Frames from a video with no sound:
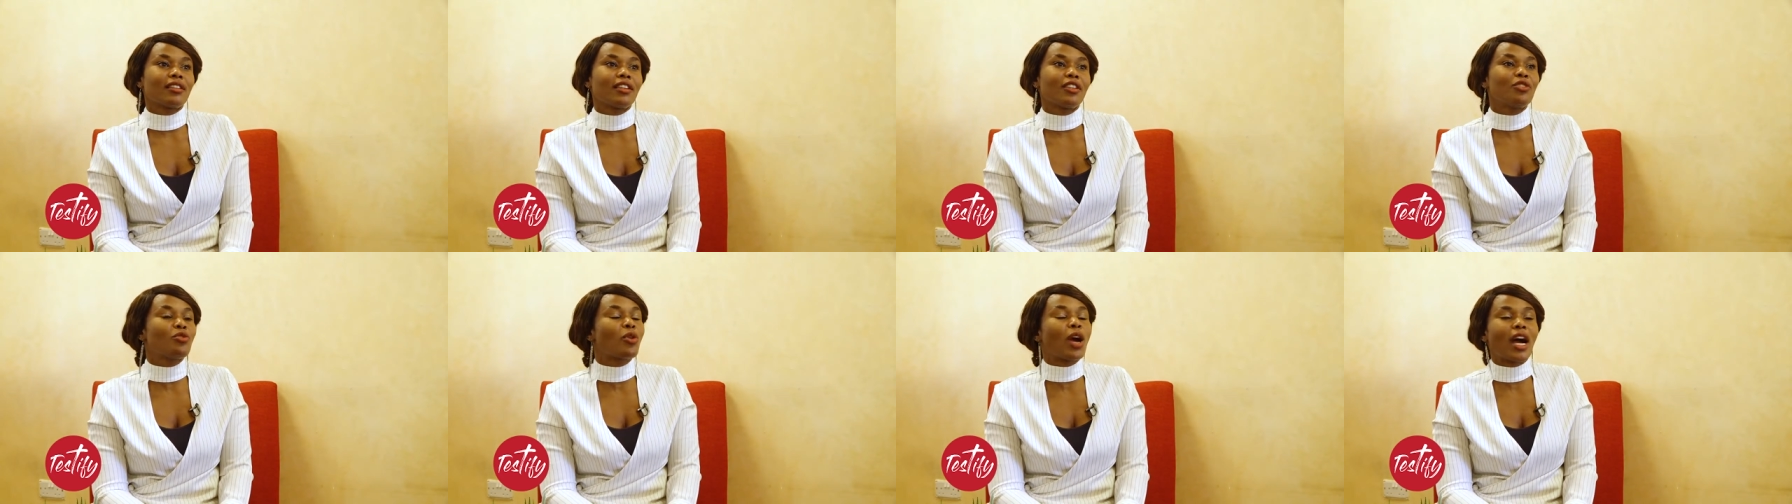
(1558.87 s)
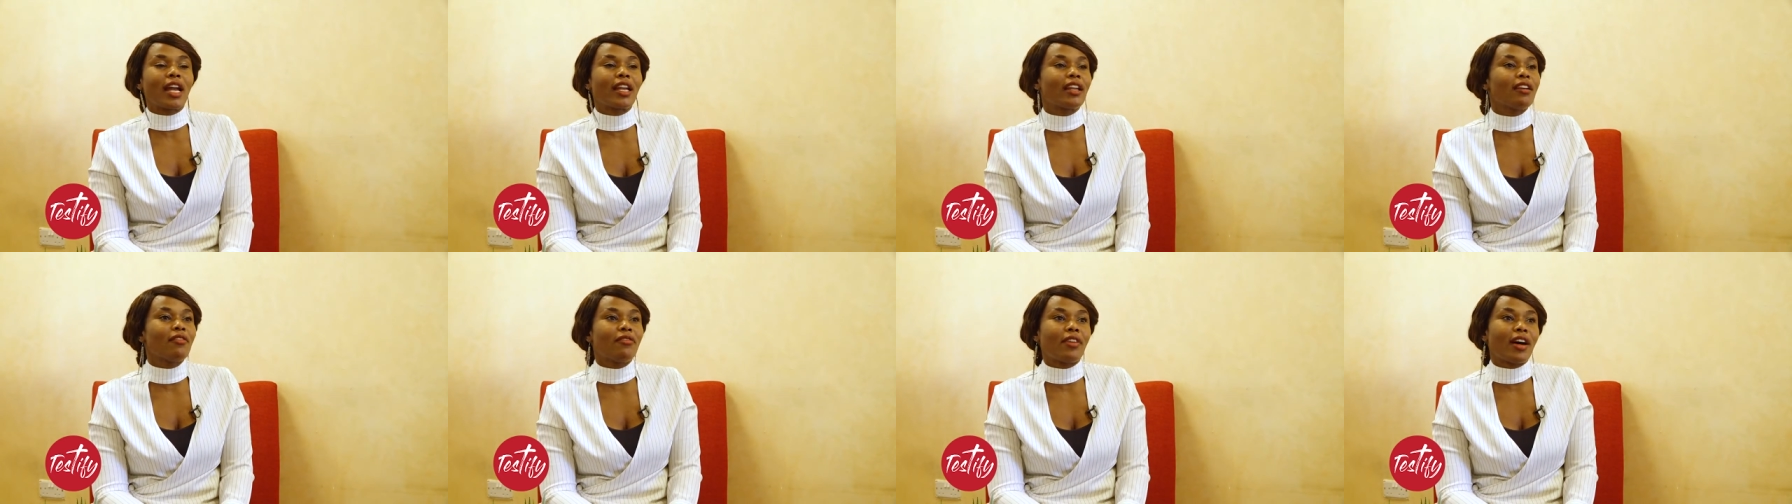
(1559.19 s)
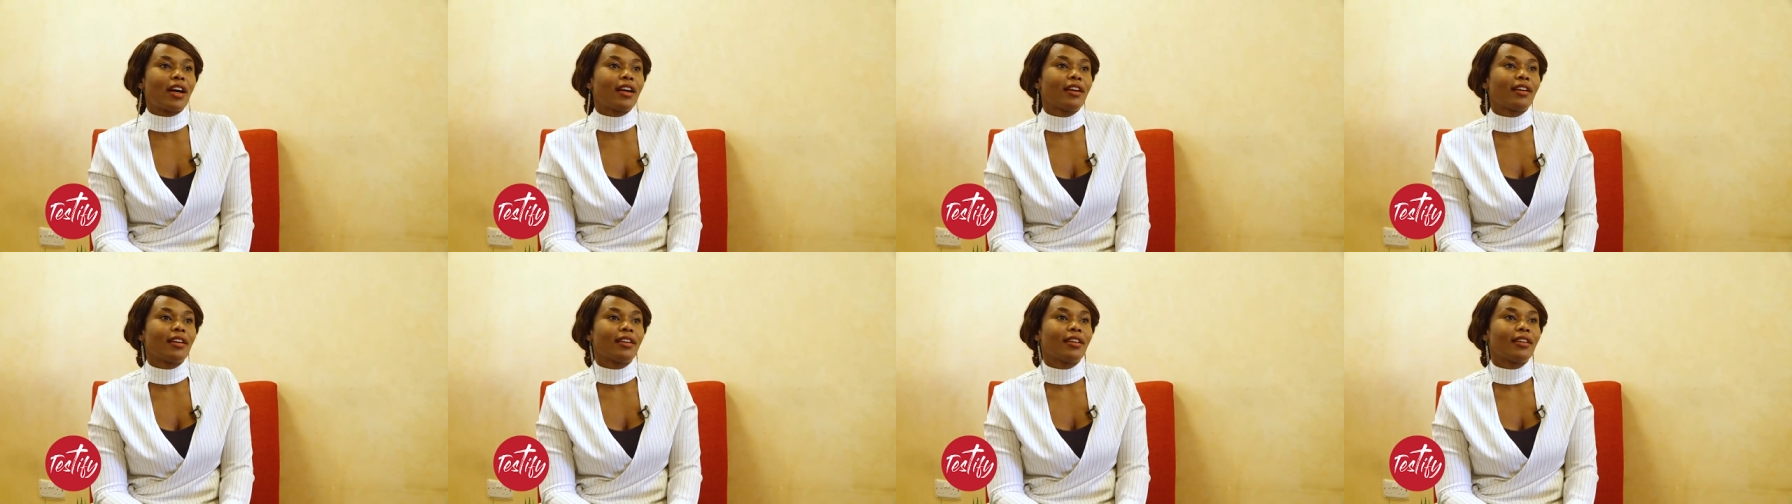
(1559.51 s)
You can
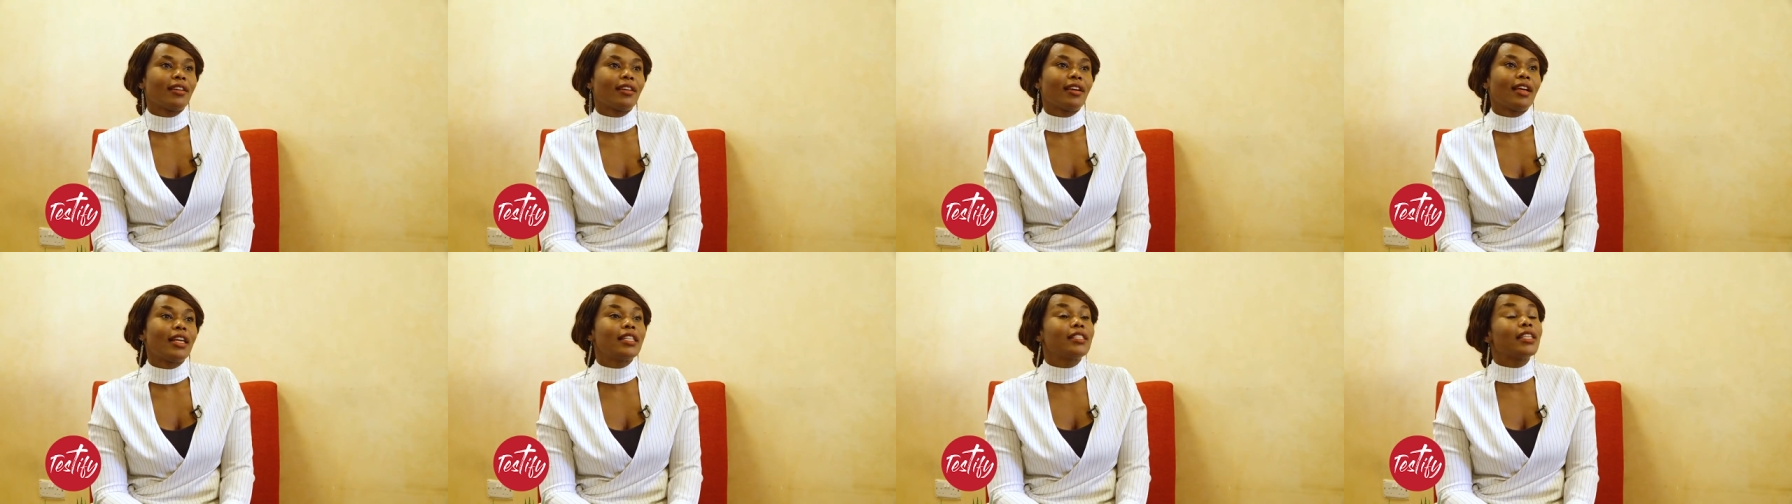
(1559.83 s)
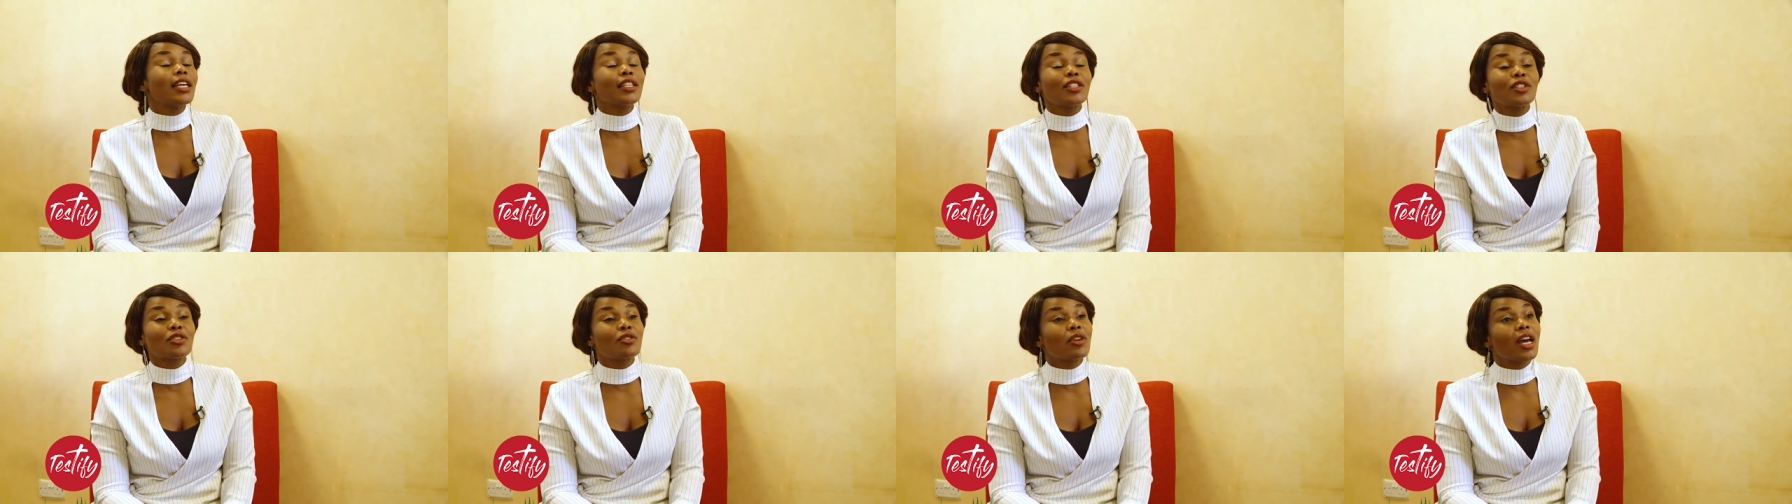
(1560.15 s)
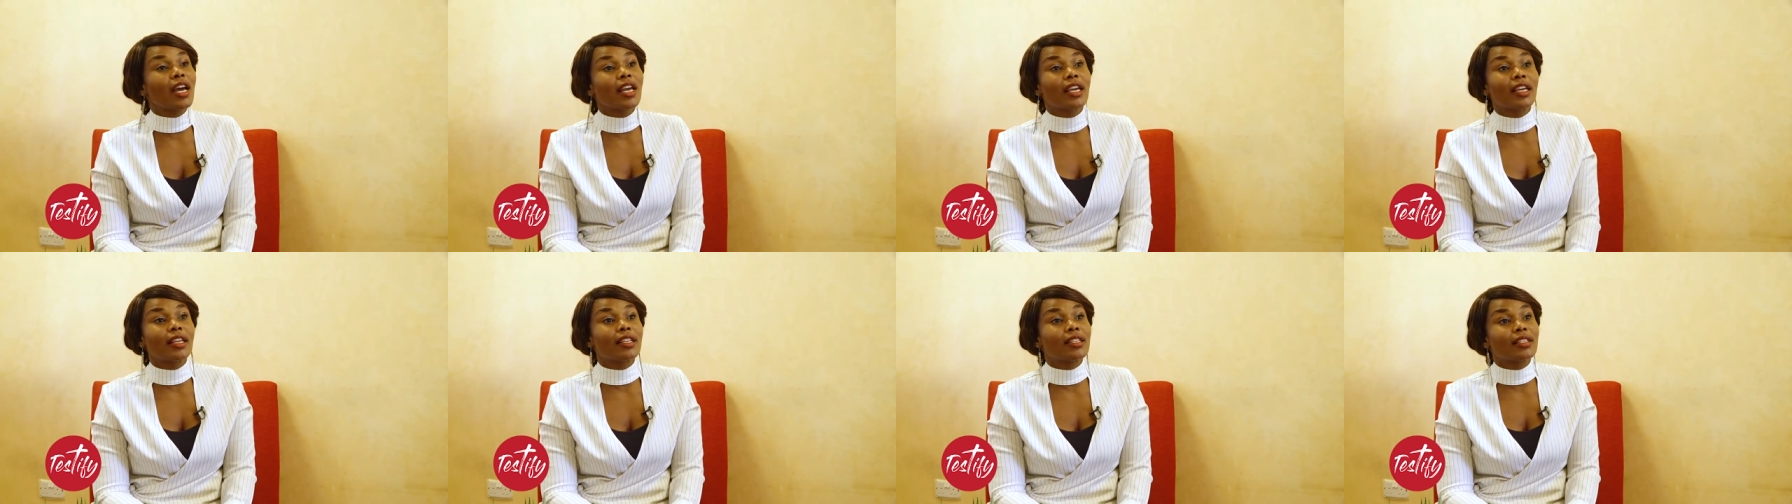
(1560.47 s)
never. Just
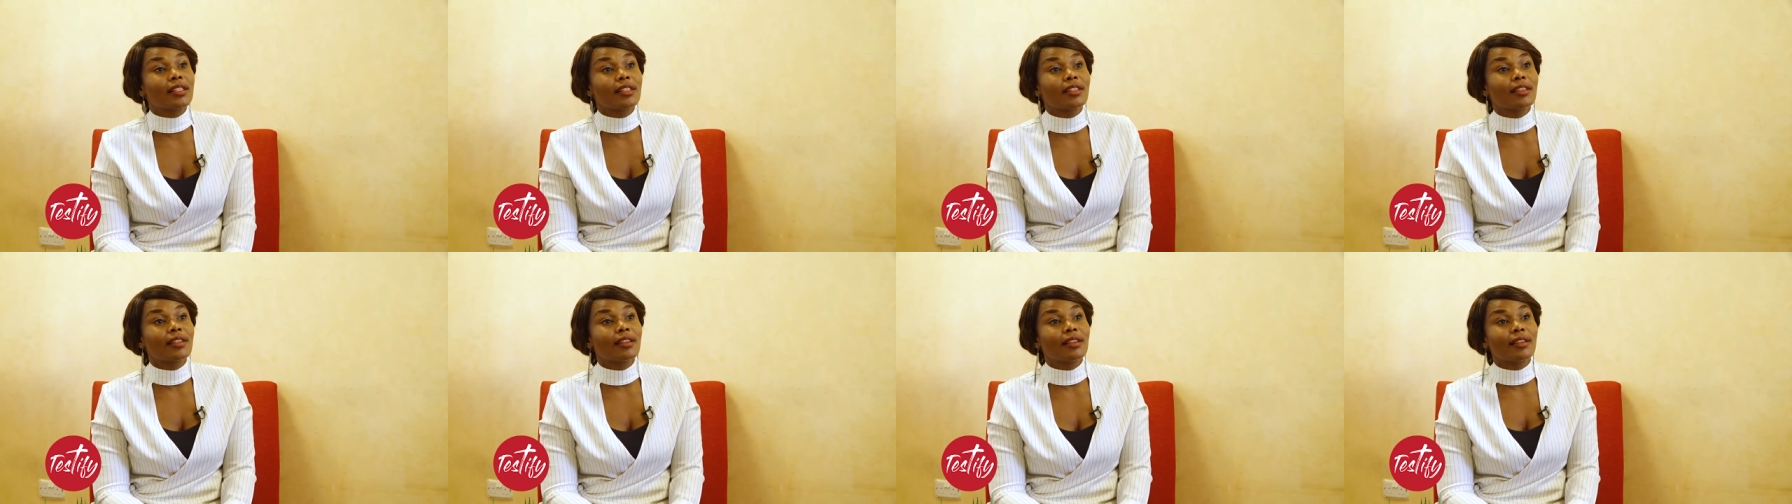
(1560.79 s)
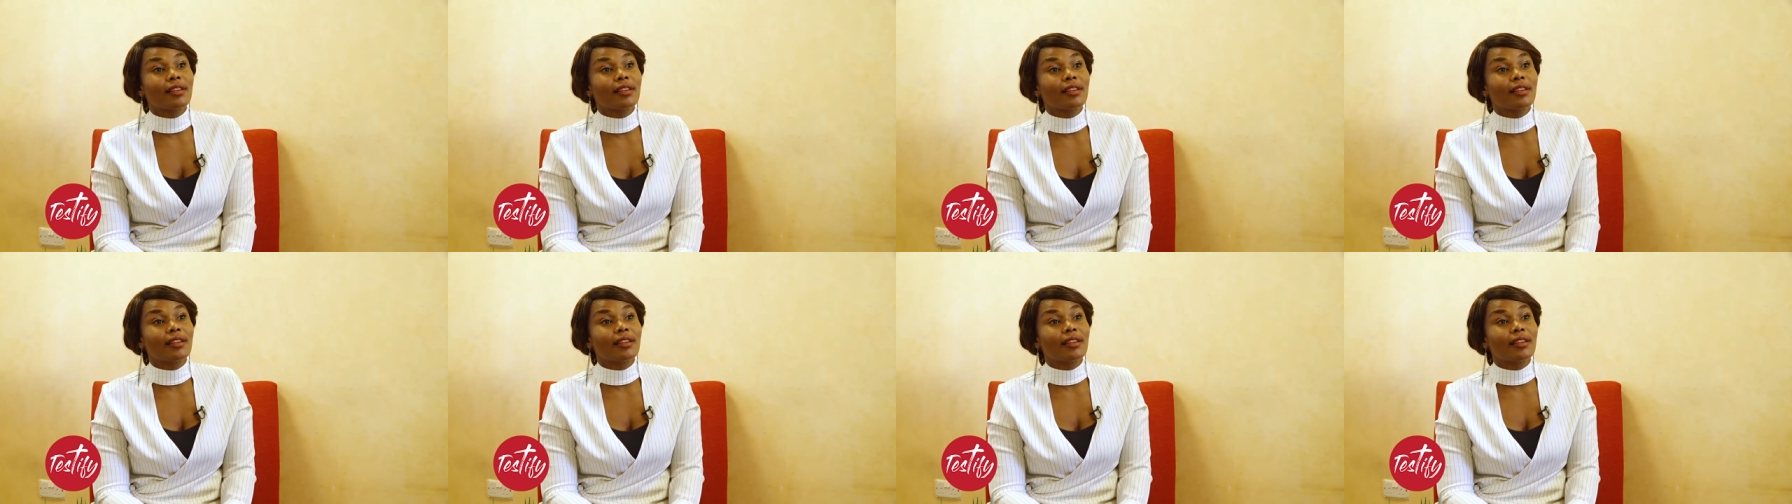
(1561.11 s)
try it.